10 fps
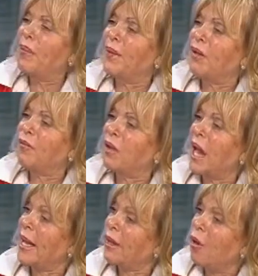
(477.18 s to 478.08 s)
but they're
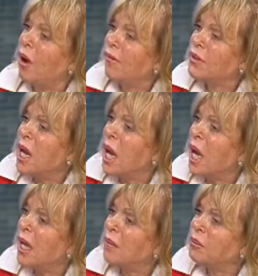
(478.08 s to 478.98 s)
flying off
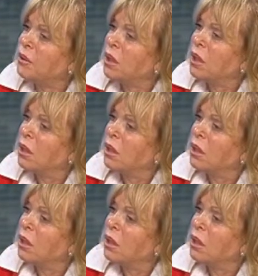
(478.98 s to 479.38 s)
times.